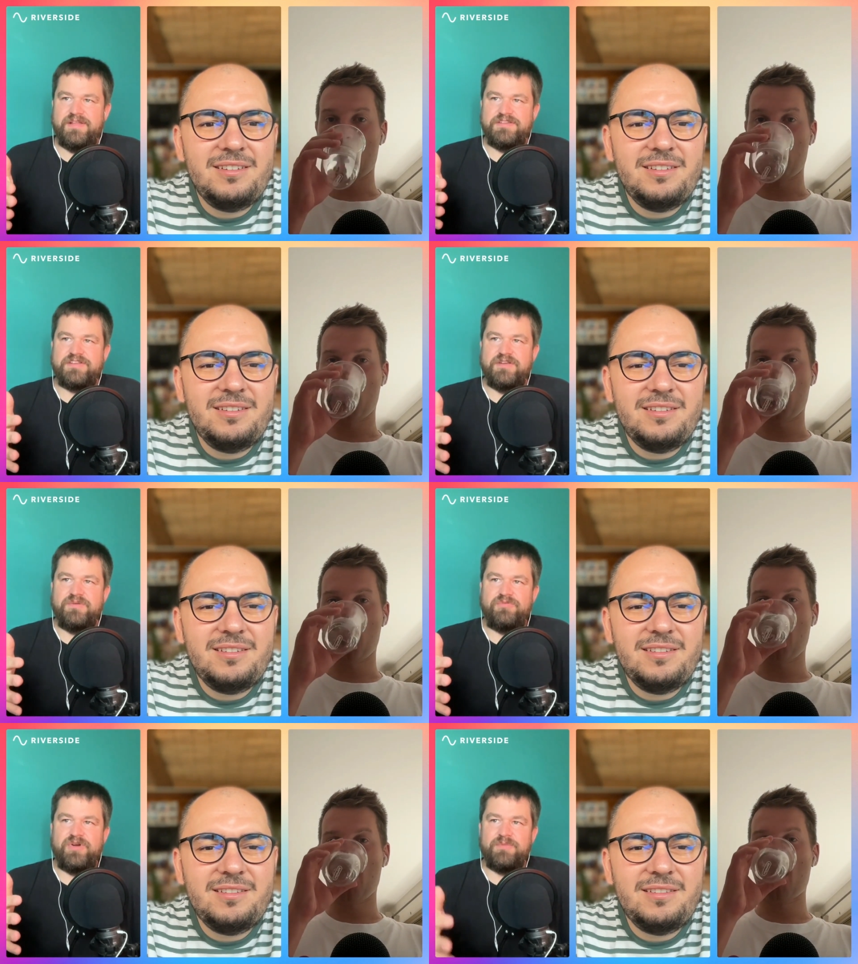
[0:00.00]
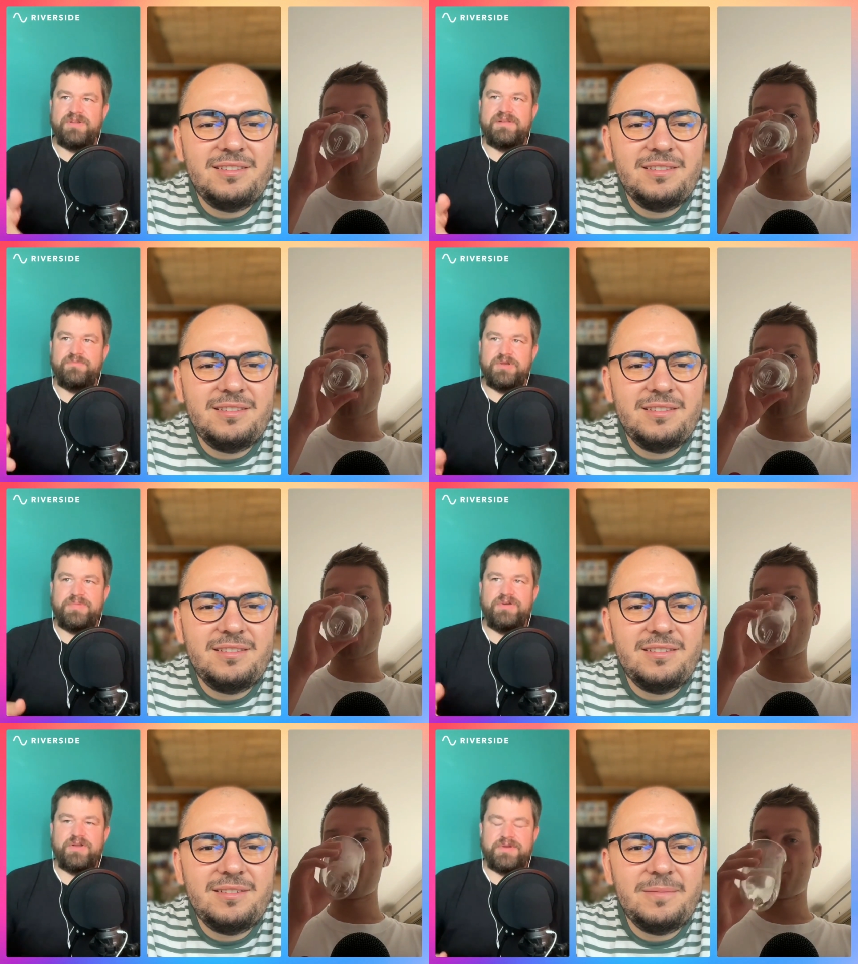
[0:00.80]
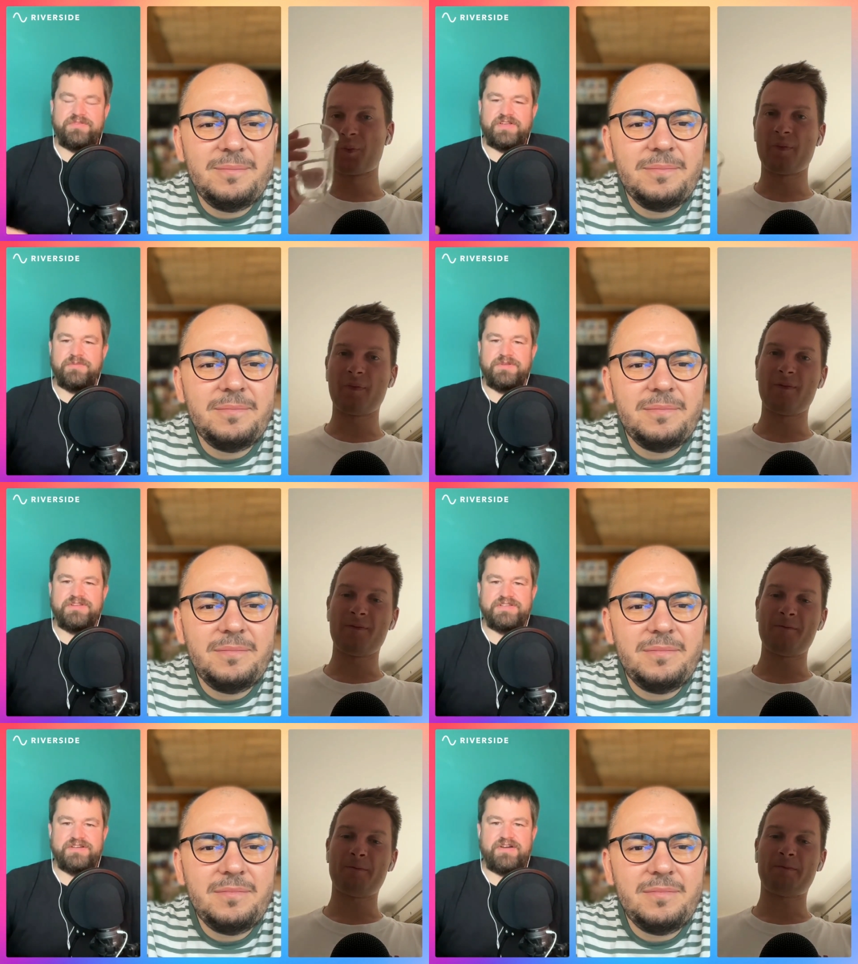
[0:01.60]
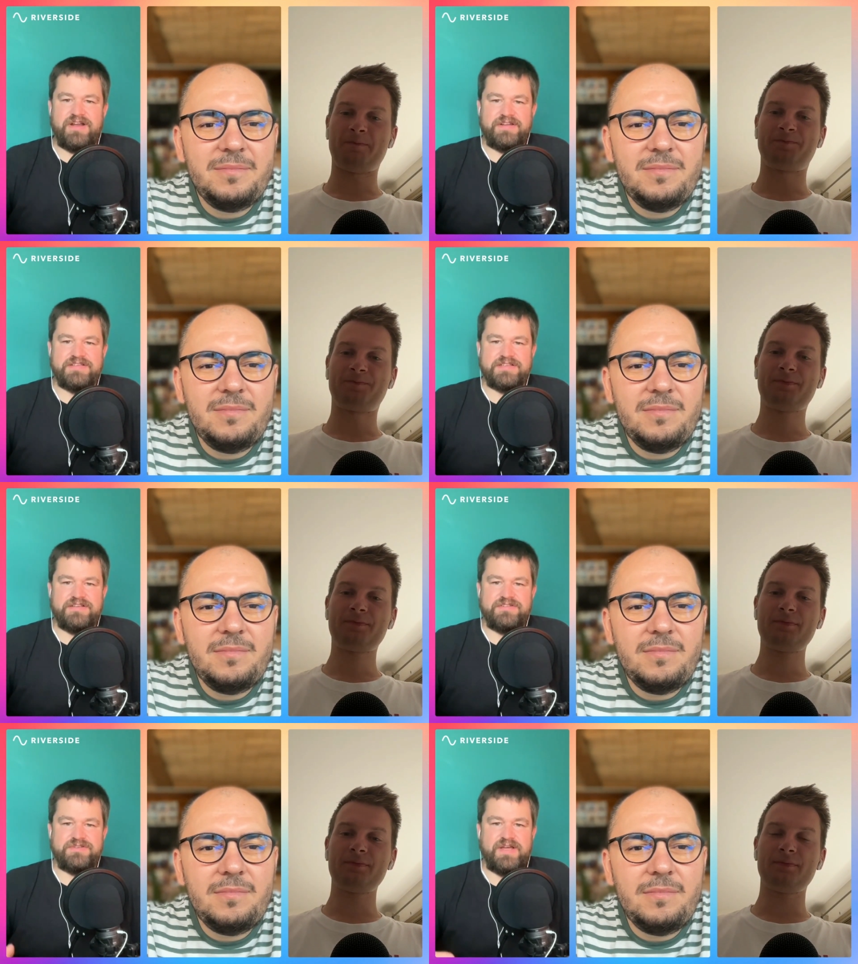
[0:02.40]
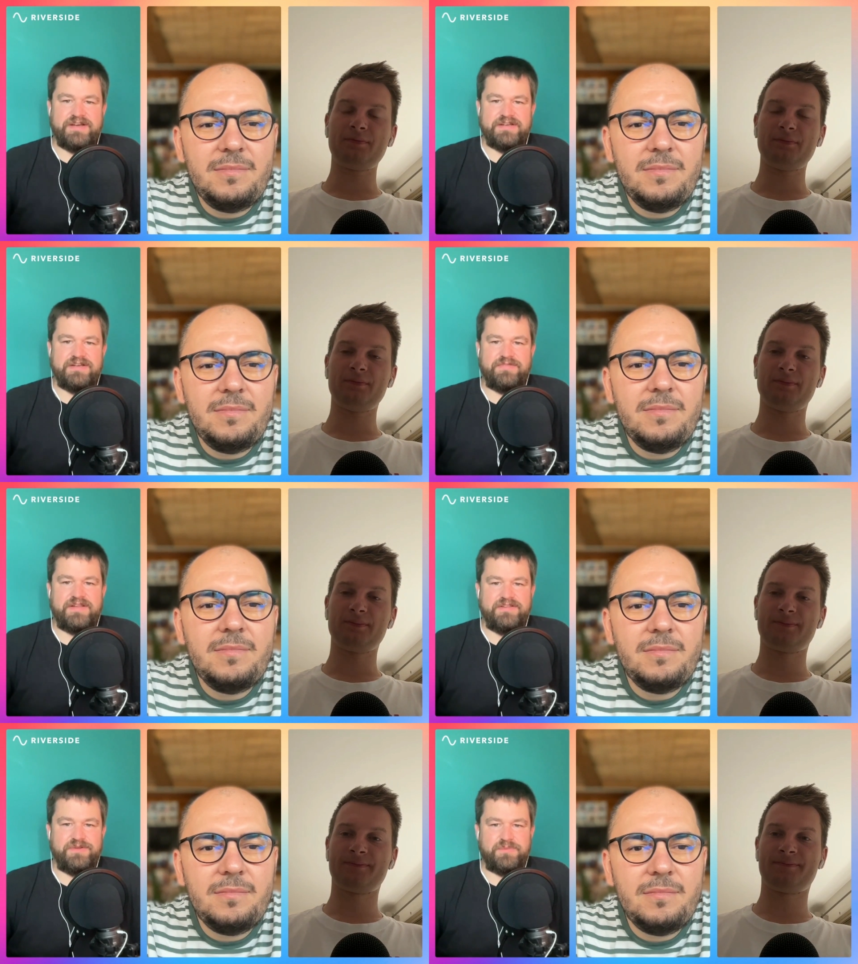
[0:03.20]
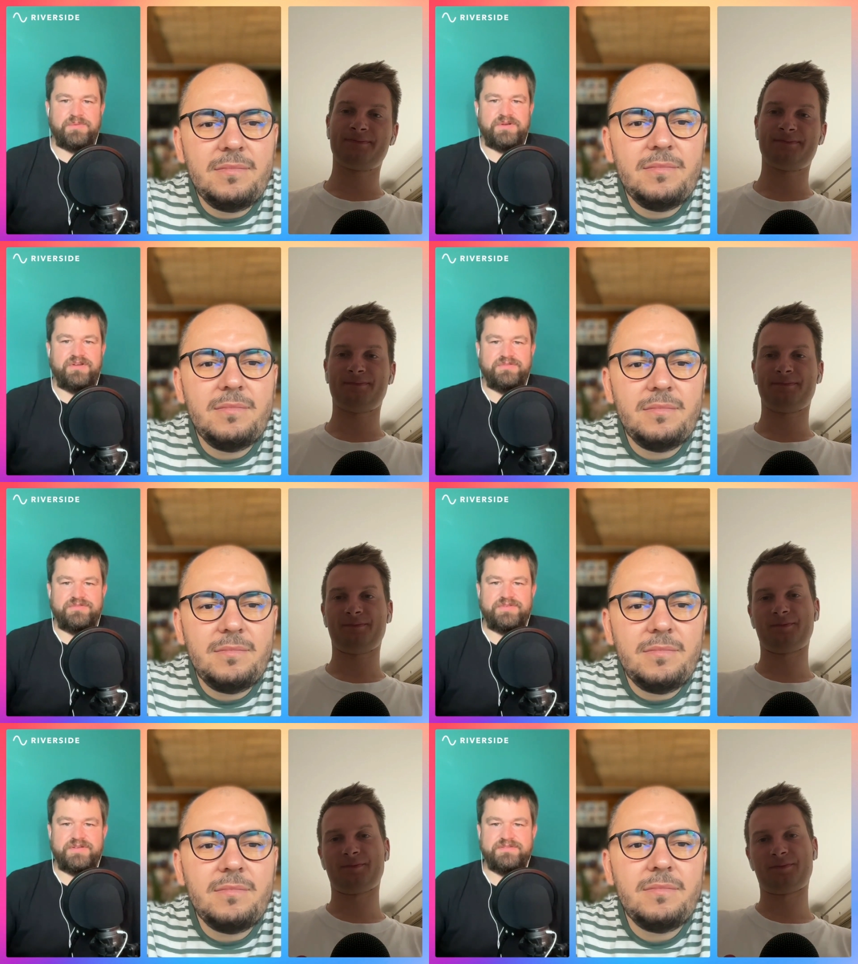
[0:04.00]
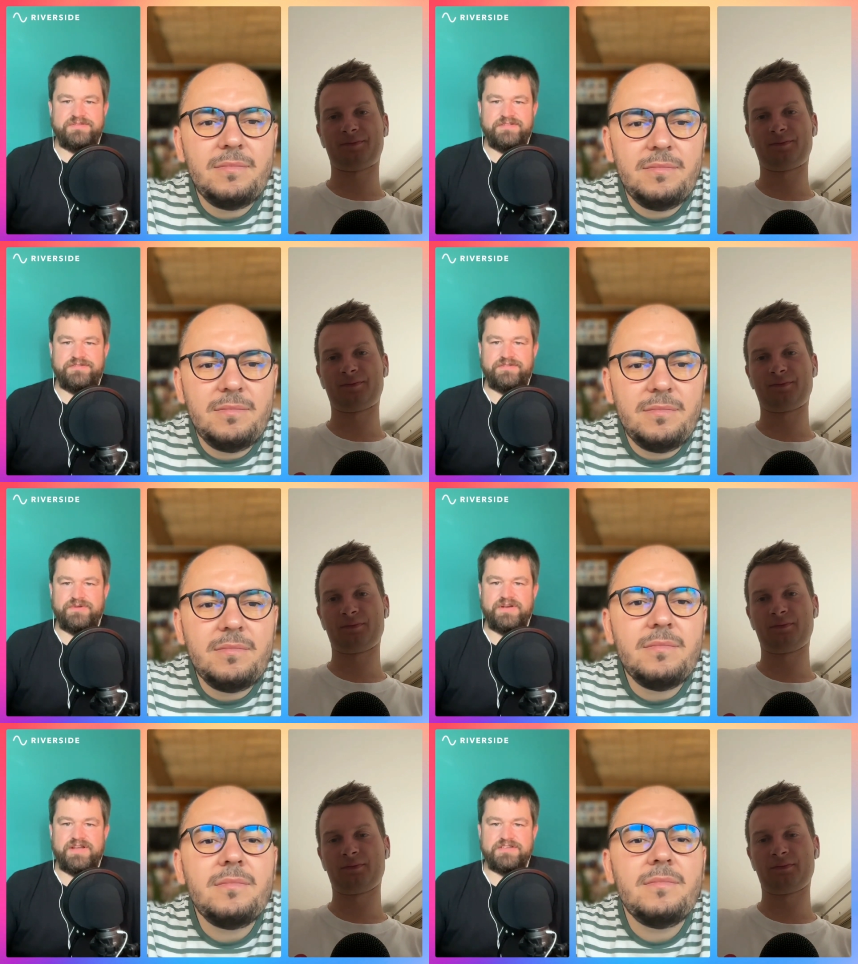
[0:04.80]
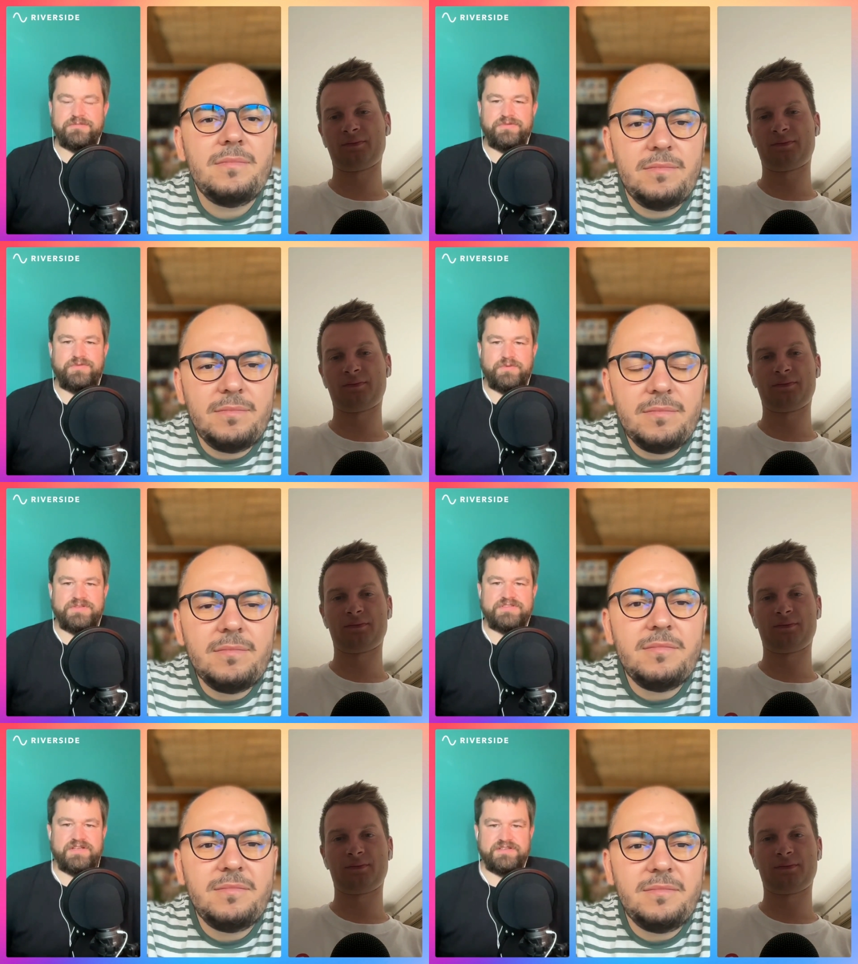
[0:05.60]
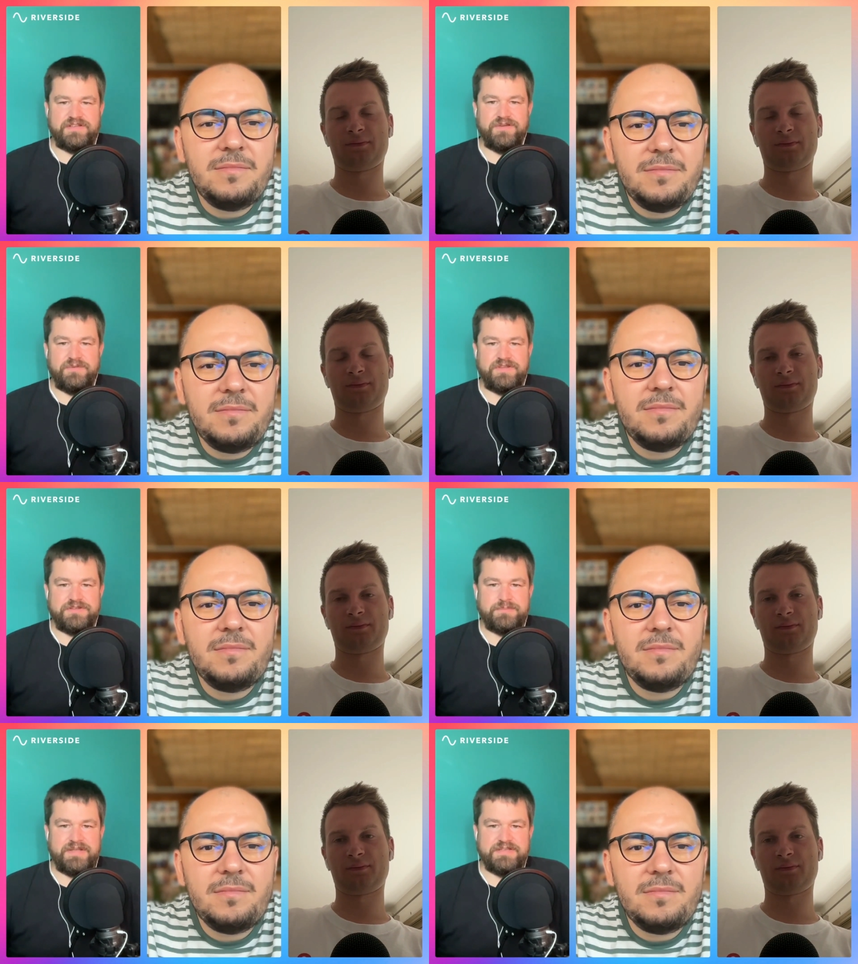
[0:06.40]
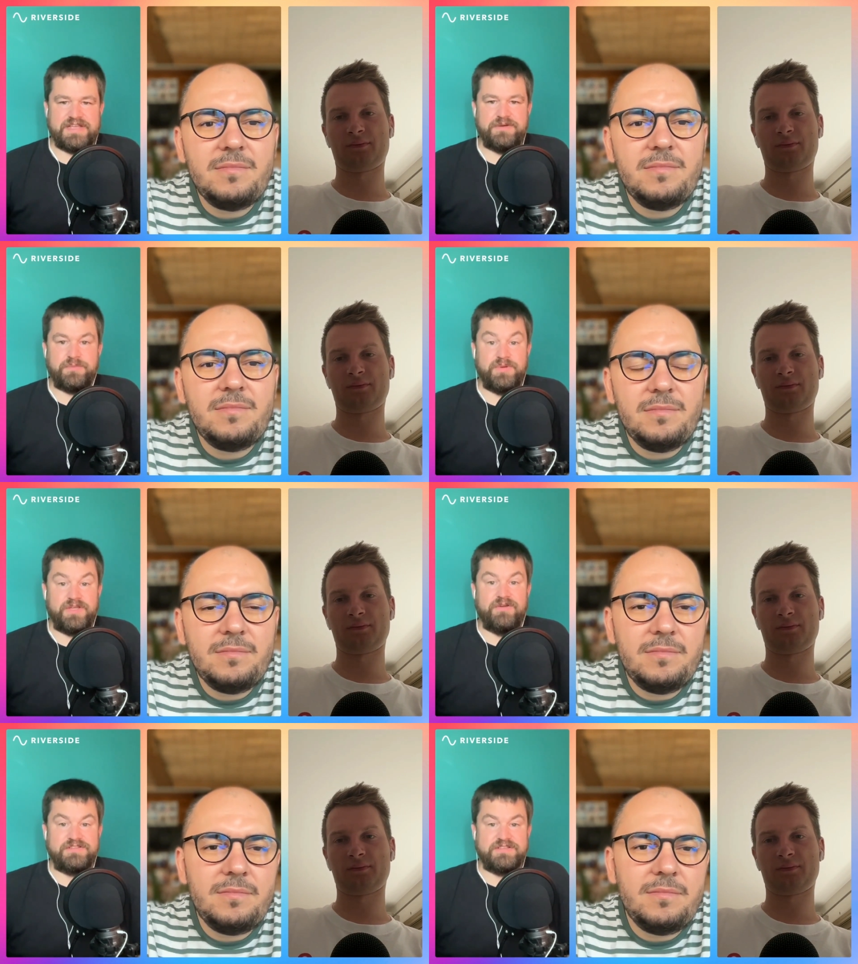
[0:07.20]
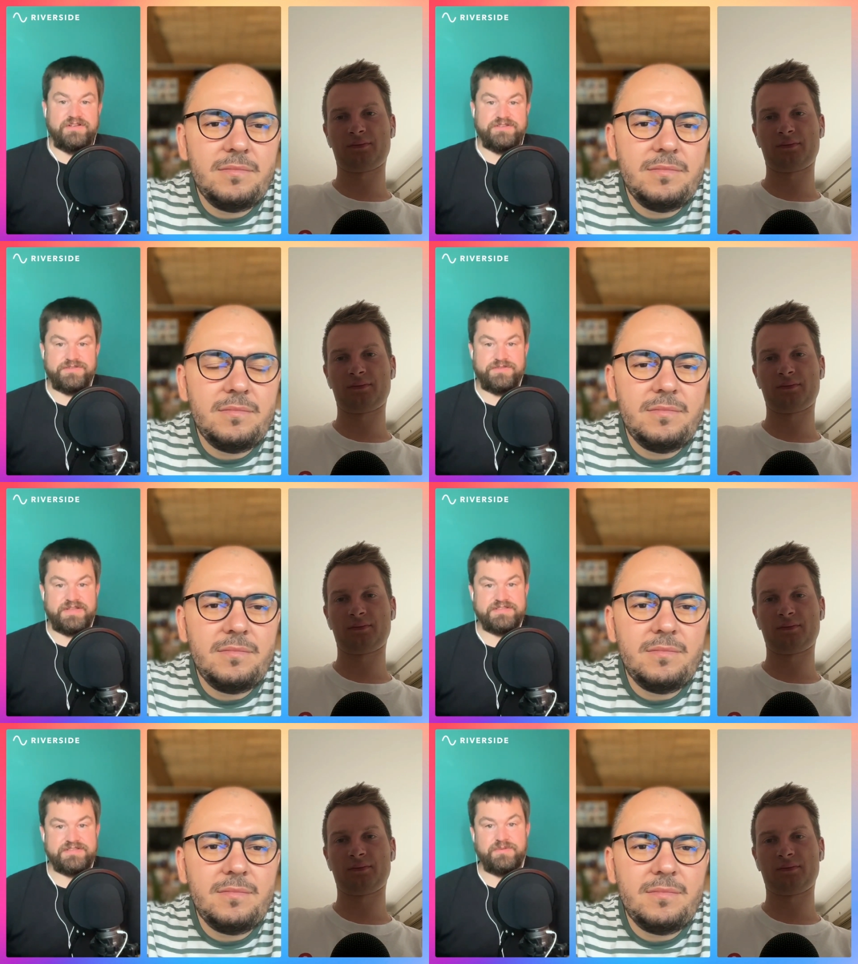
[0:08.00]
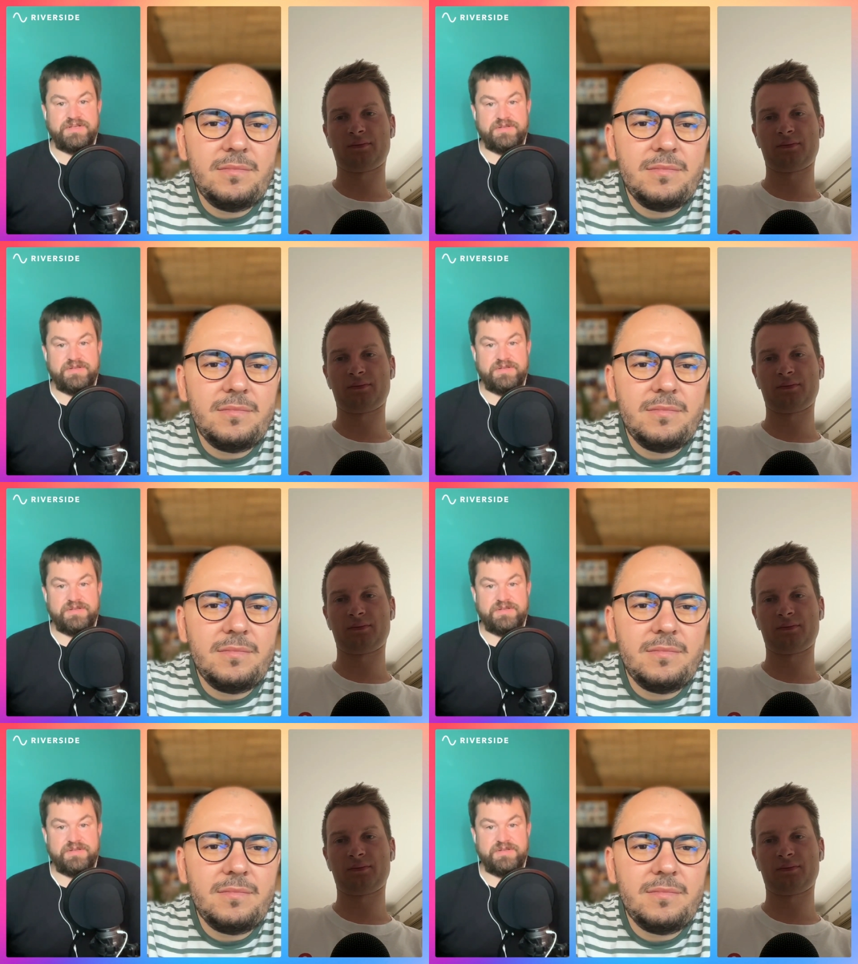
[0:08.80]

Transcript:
Speaker 1: and so really we we built a bit of a community around ourselves, or had an event that we were known for for organising before we started a co-working space, and we were going to lots of events. So we'd